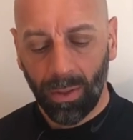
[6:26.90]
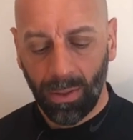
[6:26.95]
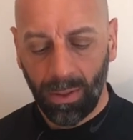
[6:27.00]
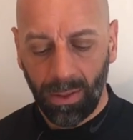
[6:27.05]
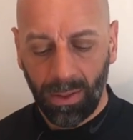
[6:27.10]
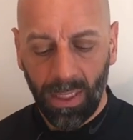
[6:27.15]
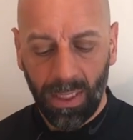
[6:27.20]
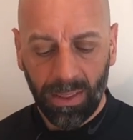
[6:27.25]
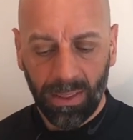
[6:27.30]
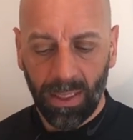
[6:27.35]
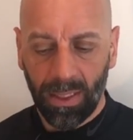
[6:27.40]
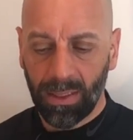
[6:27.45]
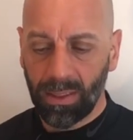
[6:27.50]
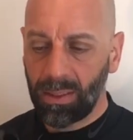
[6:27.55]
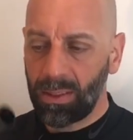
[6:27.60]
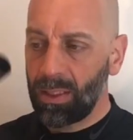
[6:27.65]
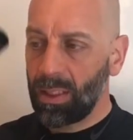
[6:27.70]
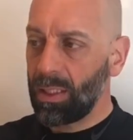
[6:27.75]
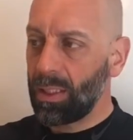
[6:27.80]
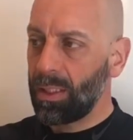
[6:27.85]
This
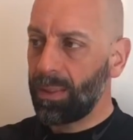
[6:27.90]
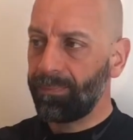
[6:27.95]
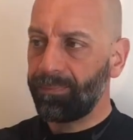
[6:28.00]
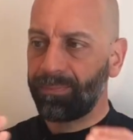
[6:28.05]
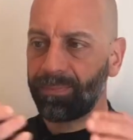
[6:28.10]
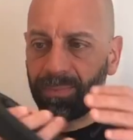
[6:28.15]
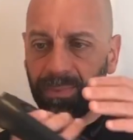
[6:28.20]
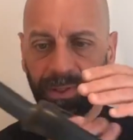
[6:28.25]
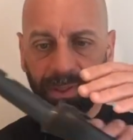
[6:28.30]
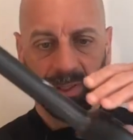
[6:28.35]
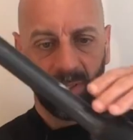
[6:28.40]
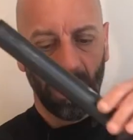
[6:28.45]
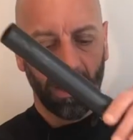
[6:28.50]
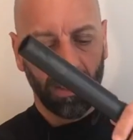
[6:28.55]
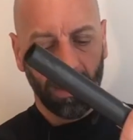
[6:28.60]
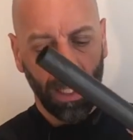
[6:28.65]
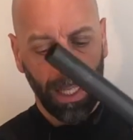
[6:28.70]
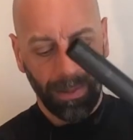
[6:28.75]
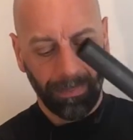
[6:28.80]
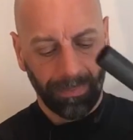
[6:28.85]
is the
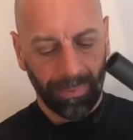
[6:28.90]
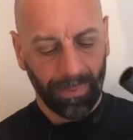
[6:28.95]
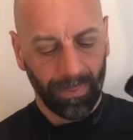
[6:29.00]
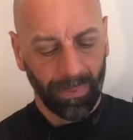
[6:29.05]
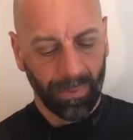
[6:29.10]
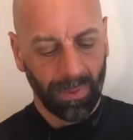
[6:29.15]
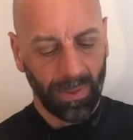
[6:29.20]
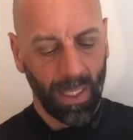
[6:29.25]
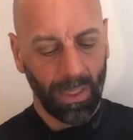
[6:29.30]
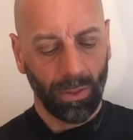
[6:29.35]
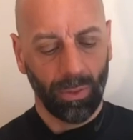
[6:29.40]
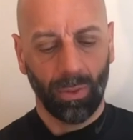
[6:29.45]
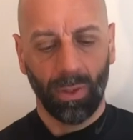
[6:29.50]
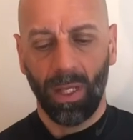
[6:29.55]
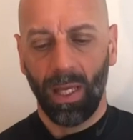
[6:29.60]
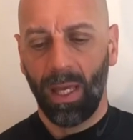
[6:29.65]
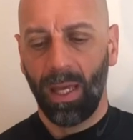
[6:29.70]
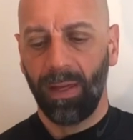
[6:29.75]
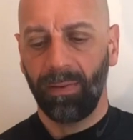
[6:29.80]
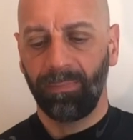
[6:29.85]
setup that you
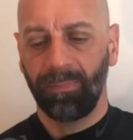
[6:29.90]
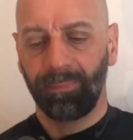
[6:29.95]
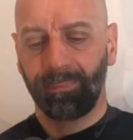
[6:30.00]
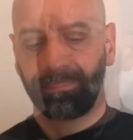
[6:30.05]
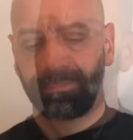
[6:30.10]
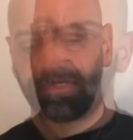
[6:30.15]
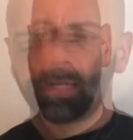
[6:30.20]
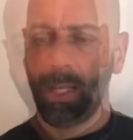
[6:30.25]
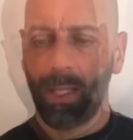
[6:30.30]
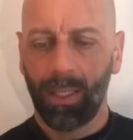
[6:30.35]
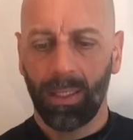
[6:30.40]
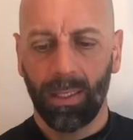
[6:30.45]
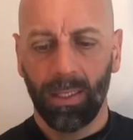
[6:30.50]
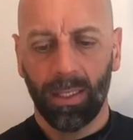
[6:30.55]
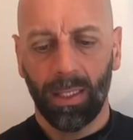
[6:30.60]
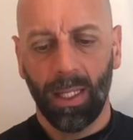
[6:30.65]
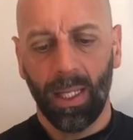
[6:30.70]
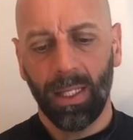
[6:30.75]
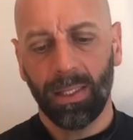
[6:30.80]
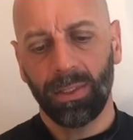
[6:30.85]
have, and
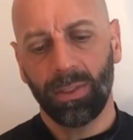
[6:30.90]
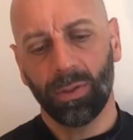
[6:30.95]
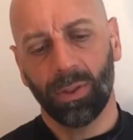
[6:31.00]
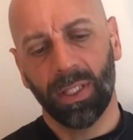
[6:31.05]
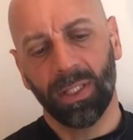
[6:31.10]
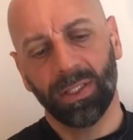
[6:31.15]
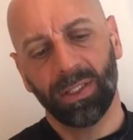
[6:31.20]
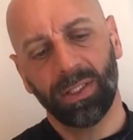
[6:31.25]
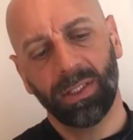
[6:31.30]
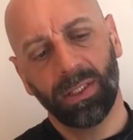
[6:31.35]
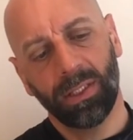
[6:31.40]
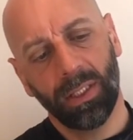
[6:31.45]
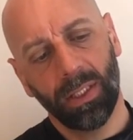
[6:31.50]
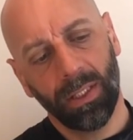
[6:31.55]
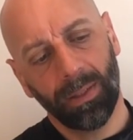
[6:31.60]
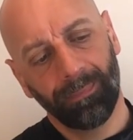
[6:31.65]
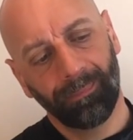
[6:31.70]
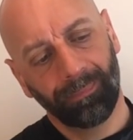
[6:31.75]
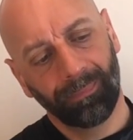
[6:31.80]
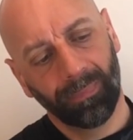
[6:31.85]
as you can
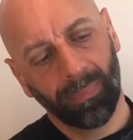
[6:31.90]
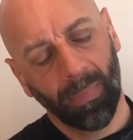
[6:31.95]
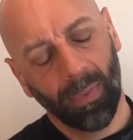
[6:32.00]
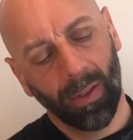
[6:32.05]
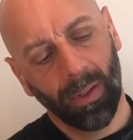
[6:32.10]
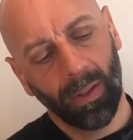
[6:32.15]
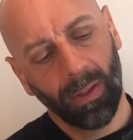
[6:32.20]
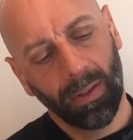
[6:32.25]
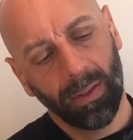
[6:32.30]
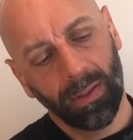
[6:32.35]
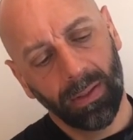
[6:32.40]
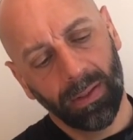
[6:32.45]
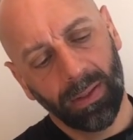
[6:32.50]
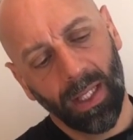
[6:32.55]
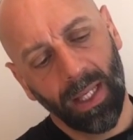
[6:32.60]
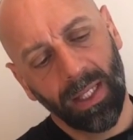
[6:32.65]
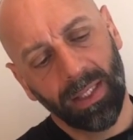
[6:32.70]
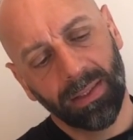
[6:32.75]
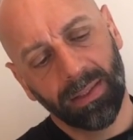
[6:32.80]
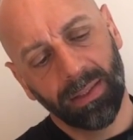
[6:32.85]
see,
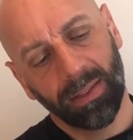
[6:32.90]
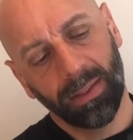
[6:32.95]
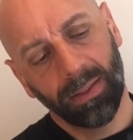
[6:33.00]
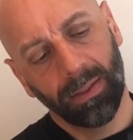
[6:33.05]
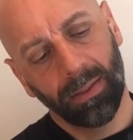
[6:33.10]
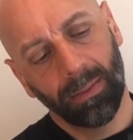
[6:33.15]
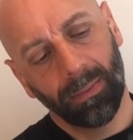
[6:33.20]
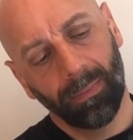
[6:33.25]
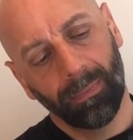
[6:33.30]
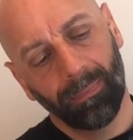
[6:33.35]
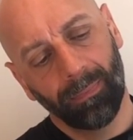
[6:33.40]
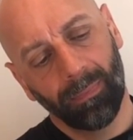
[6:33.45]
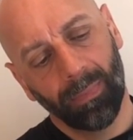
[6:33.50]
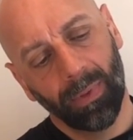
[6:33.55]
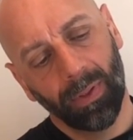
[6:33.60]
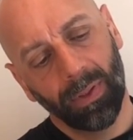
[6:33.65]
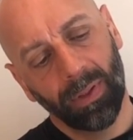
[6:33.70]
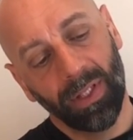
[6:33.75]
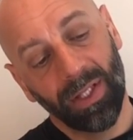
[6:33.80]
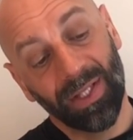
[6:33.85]
there's
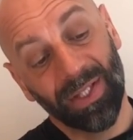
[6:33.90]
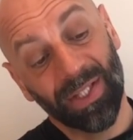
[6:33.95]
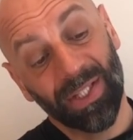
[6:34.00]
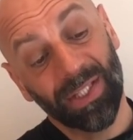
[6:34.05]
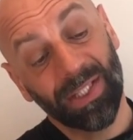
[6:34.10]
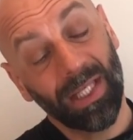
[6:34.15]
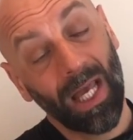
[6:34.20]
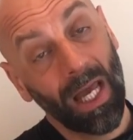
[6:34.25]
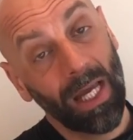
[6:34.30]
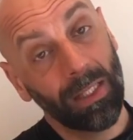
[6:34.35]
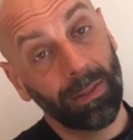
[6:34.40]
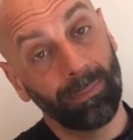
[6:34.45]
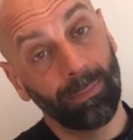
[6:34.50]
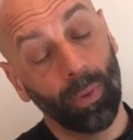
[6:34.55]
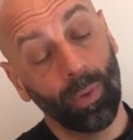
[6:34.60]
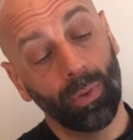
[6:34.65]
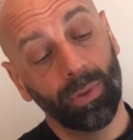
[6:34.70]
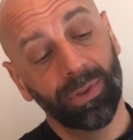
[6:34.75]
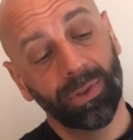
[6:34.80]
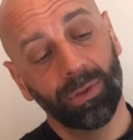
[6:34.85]
the side
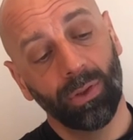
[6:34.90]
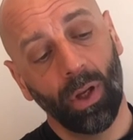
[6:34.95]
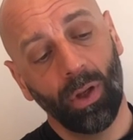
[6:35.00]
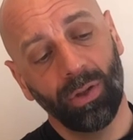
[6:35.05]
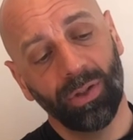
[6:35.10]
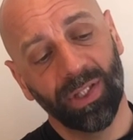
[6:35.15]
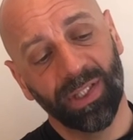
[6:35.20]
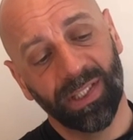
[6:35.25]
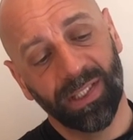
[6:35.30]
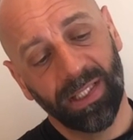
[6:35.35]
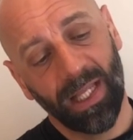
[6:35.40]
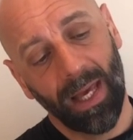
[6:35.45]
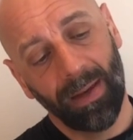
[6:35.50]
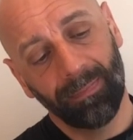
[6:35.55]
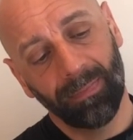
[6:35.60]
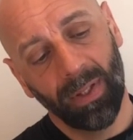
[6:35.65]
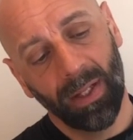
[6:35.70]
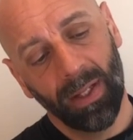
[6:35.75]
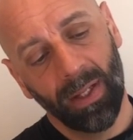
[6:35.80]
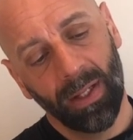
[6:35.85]
bolts on the
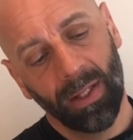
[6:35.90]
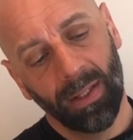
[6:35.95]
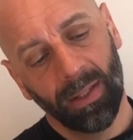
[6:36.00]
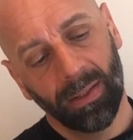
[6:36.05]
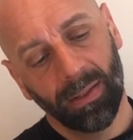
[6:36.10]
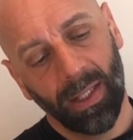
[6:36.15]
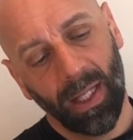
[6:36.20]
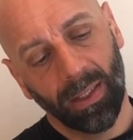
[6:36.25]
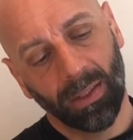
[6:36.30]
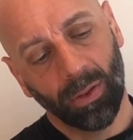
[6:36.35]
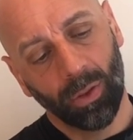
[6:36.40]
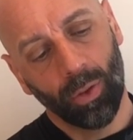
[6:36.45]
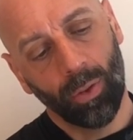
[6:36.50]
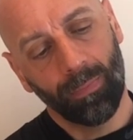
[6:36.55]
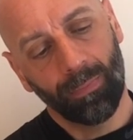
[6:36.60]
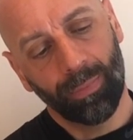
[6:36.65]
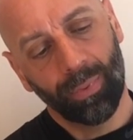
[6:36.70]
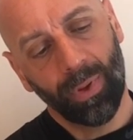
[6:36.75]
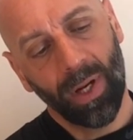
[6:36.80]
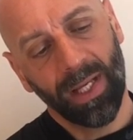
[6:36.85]
stem that
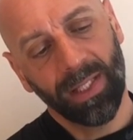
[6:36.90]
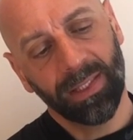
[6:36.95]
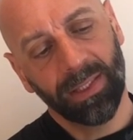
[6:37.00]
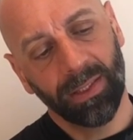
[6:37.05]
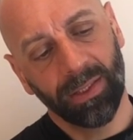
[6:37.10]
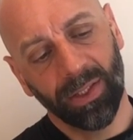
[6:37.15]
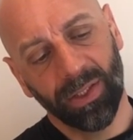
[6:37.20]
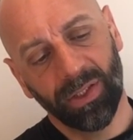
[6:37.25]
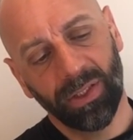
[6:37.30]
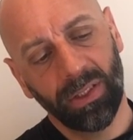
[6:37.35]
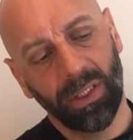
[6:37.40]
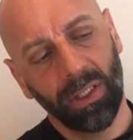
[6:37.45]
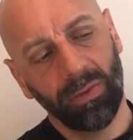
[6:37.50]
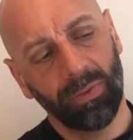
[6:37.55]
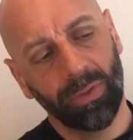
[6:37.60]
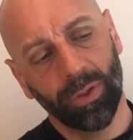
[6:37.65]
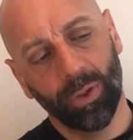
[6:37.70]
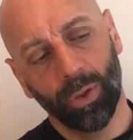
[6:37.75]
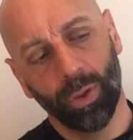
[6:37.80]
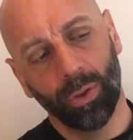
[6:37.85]
compress the
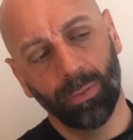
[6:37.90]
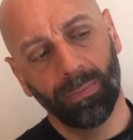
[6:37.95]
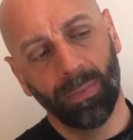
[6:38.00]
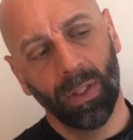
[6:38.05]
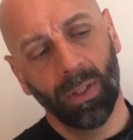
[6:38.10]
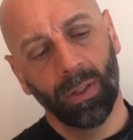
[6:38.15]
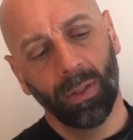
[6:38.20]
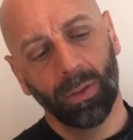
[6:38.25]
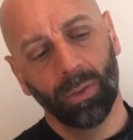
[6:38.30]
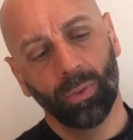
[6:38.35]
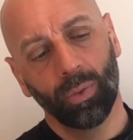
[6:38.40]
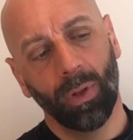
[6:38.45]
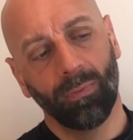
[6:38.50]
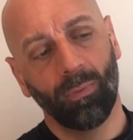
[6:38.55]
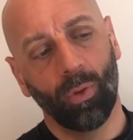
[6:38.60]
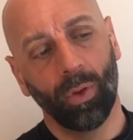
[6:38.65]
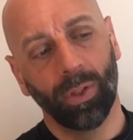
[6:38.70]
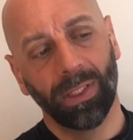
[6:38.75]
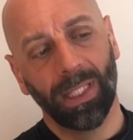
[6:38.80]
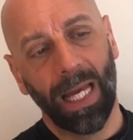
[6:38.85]
stereo tube to
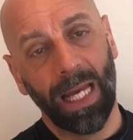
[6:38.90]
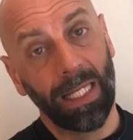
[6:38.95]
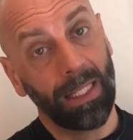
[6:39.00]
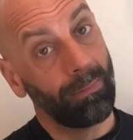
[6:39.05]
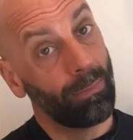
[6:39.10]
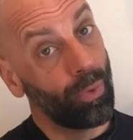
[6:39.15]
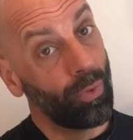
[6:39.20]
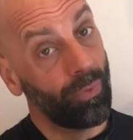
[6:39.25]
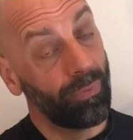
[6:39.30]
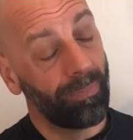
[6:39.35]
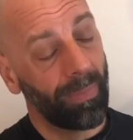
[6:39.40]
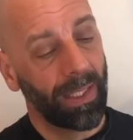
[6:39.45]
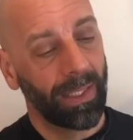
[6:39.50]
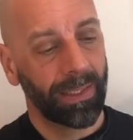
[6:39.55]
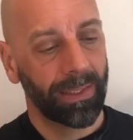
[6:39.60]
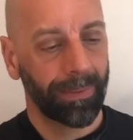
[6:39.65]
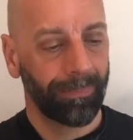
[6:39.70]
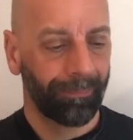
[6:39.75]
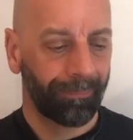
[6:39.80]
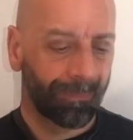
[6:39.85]
avoid any
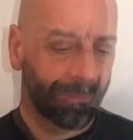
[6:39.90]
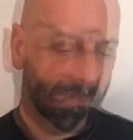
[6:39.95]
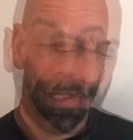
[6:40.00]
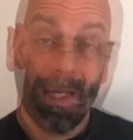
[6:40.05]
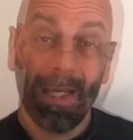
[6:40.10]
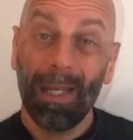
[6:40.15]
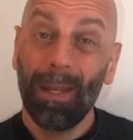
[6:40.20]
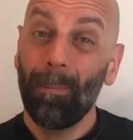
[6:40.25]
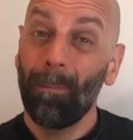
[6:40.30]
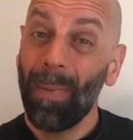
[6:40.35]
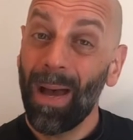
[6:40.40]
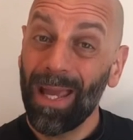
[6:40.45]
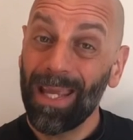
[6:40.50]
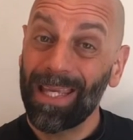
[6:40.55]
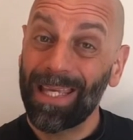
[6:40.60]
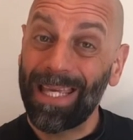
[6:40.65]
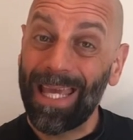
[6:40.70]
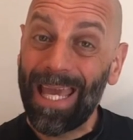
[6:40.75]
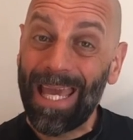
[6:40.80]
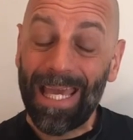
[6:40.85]
movement. In my
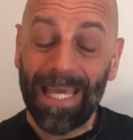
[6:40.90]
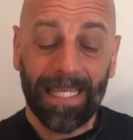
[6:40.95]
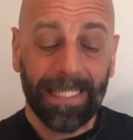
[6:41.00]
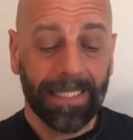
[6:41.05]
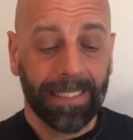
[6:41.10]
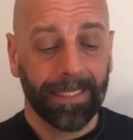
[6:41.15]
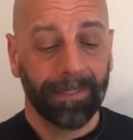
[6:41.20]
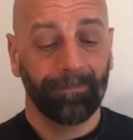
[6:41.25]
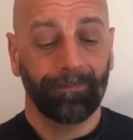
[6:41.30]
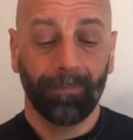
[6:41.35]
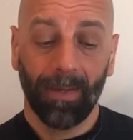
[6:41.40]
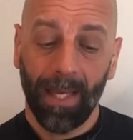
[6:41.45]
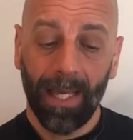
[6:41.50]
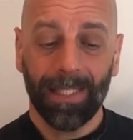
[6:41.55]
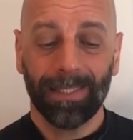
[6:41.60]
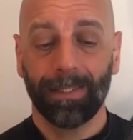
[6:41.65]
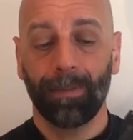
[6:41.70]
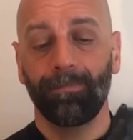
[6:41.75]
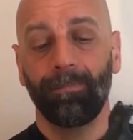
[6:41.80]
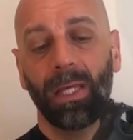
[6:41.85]
case,
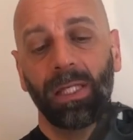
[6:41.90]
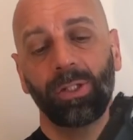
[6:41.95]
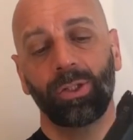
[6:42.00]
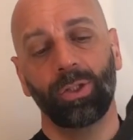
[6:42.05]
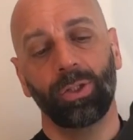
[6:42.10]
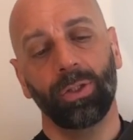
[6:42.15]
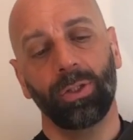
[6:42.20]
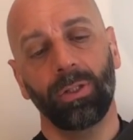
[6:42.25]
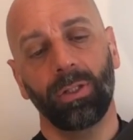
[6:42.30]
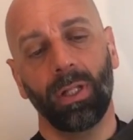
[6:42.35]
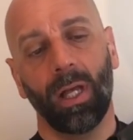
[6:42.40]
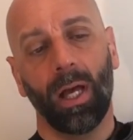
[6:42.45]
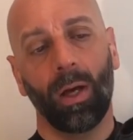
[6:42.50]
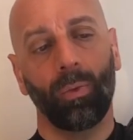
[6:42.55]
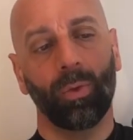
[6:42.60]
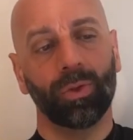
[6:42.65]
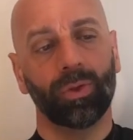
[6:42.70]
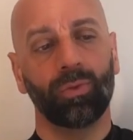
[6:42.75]
as I mentioned, I was